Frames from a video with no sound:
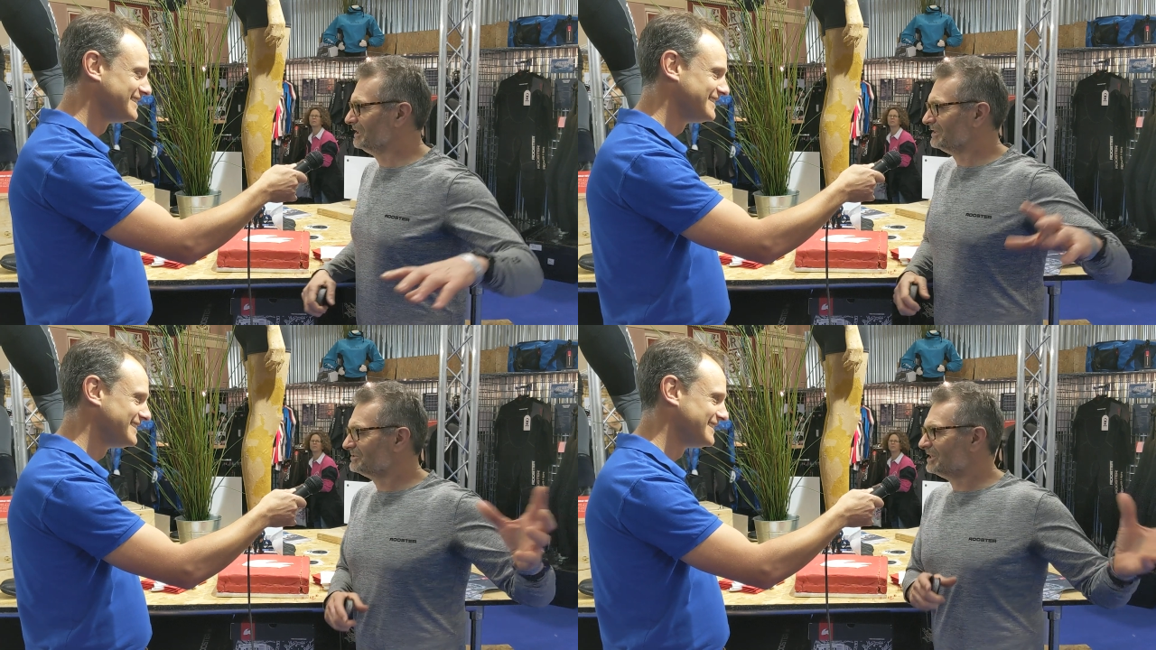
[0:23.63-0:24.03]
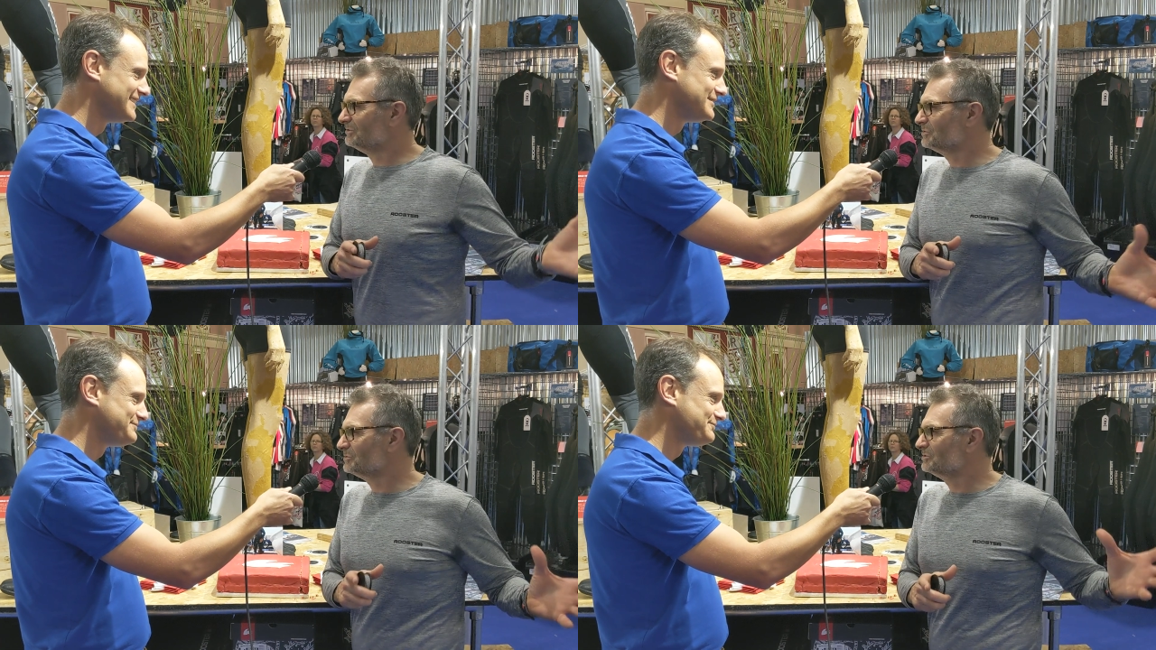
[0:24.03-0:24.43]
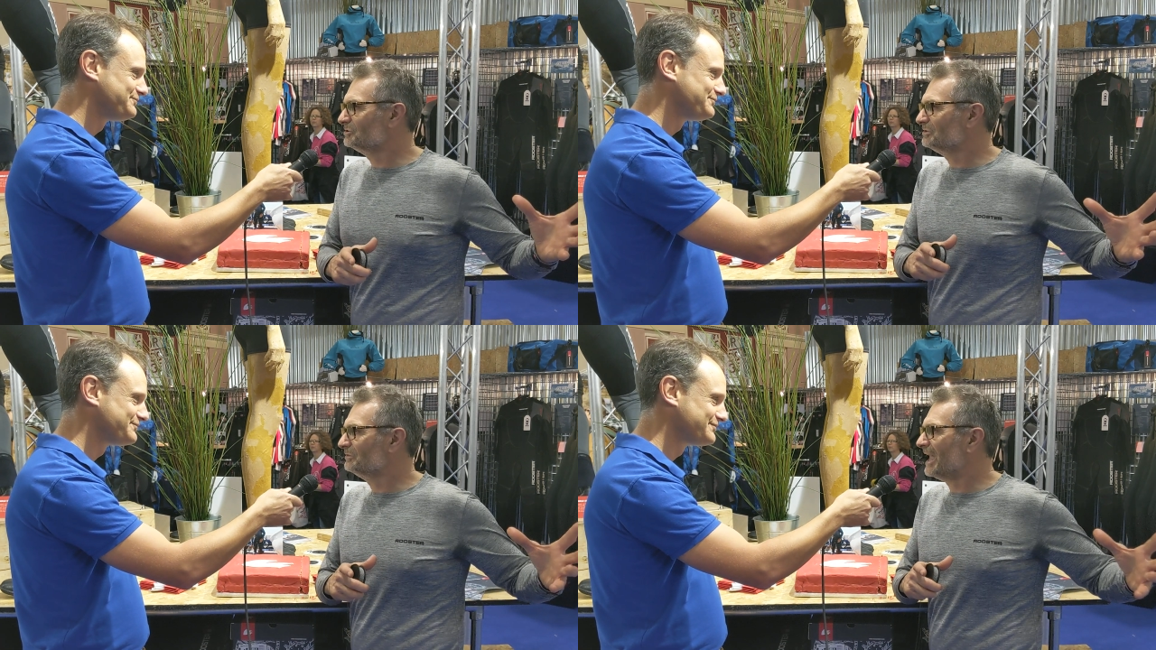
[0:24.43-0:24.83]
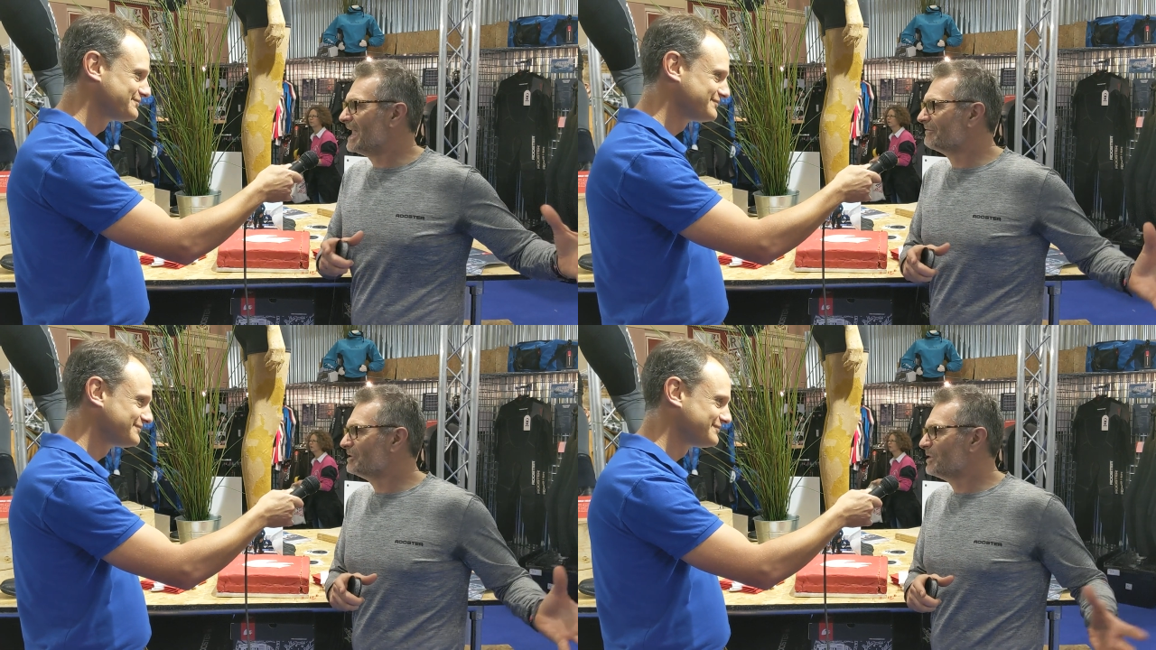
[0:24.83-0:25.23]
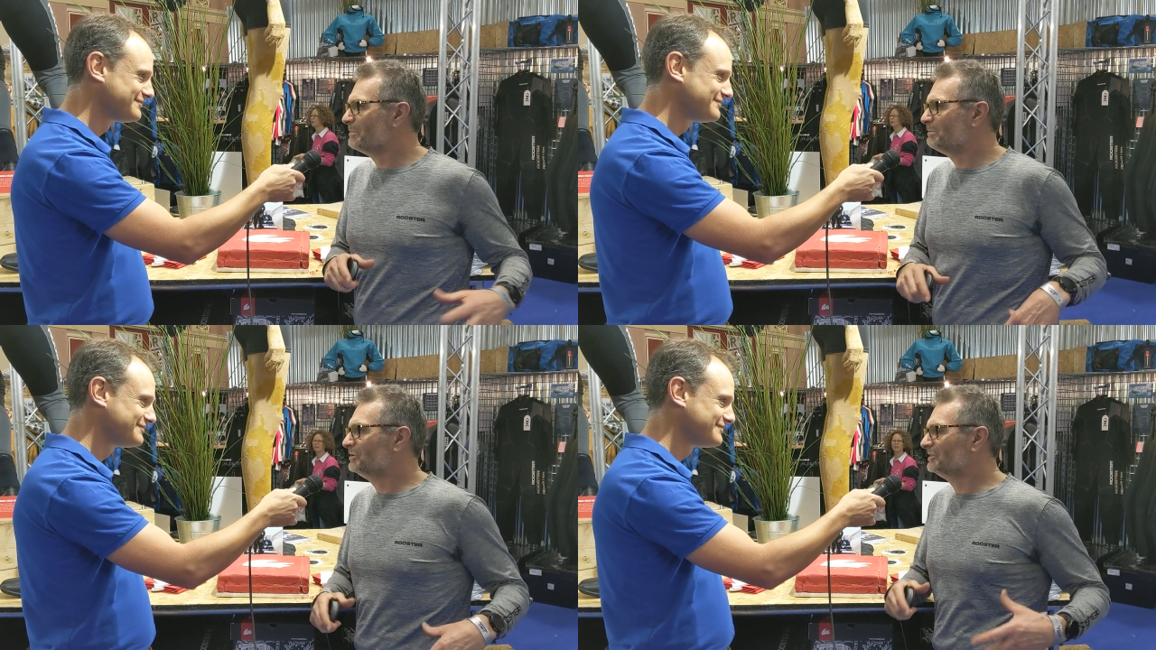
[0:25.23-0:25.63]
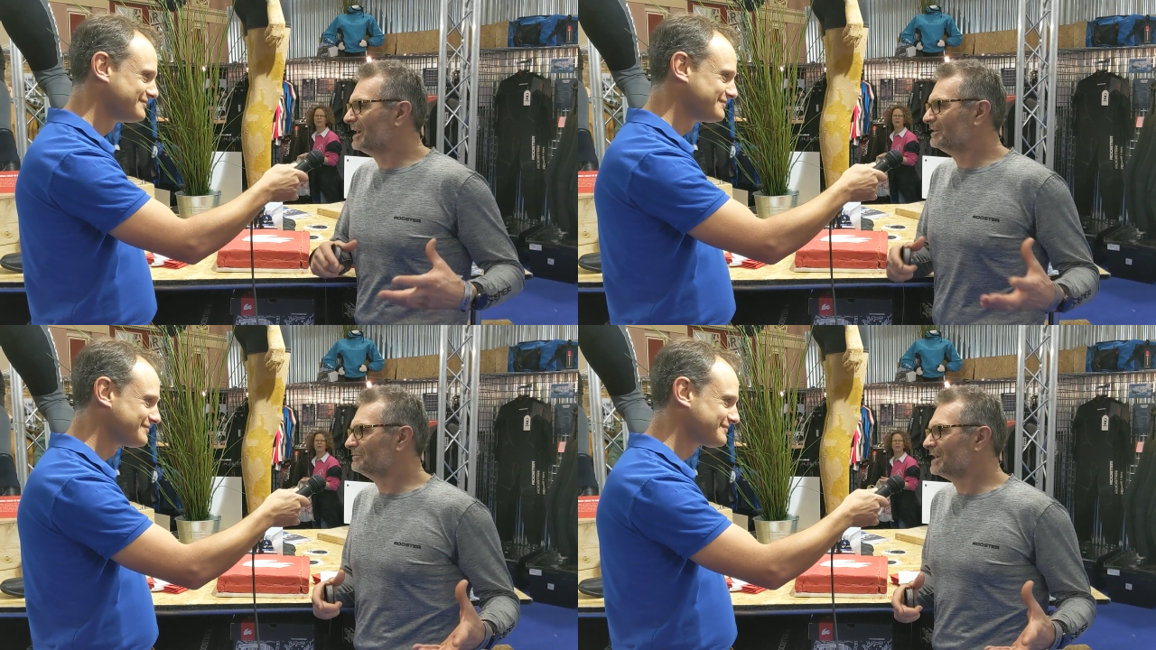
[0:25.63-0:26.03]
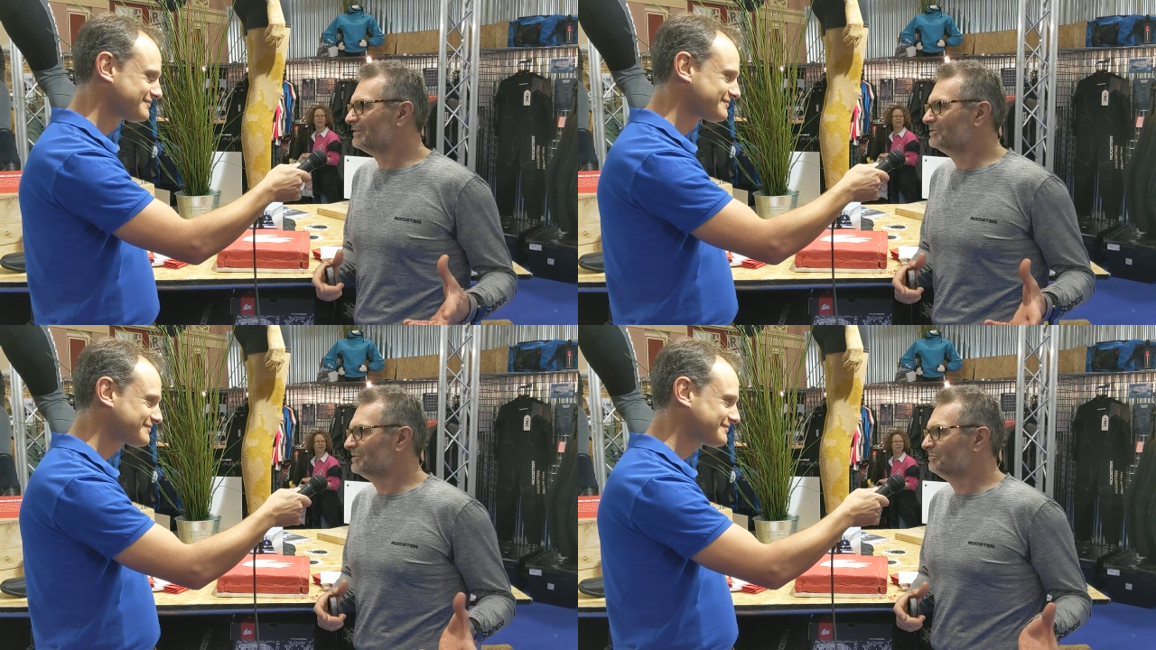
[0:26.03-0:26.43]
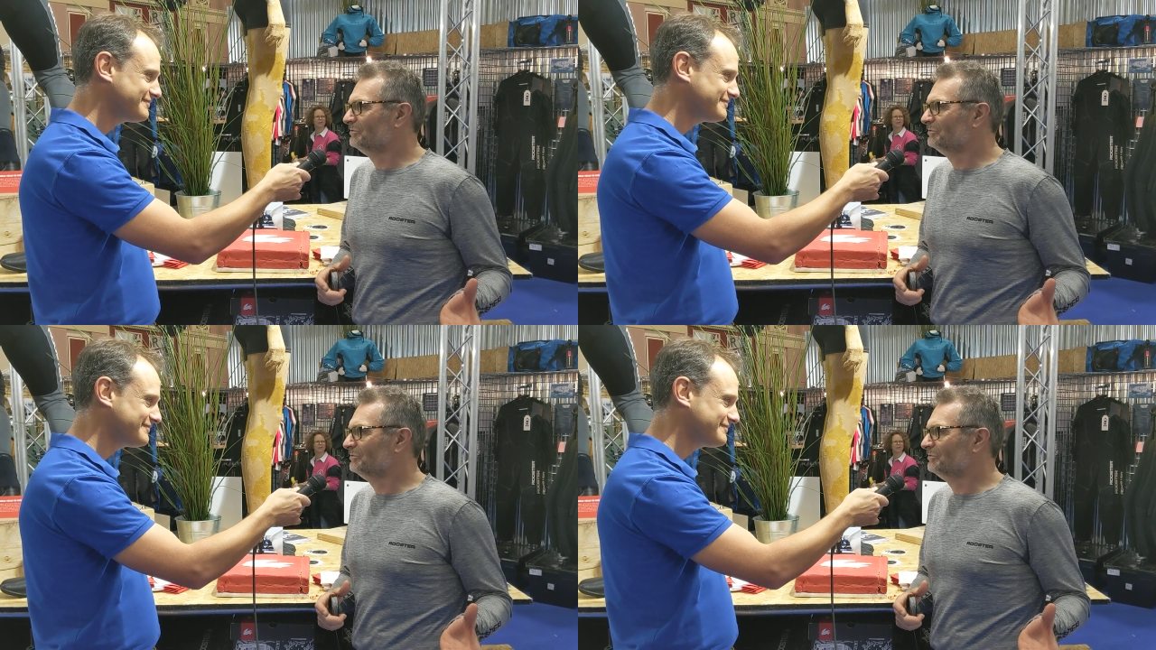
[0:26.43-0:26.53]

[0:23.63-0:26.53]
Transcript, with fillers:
Speaker 1: we had a central sort of area where people could gather around to,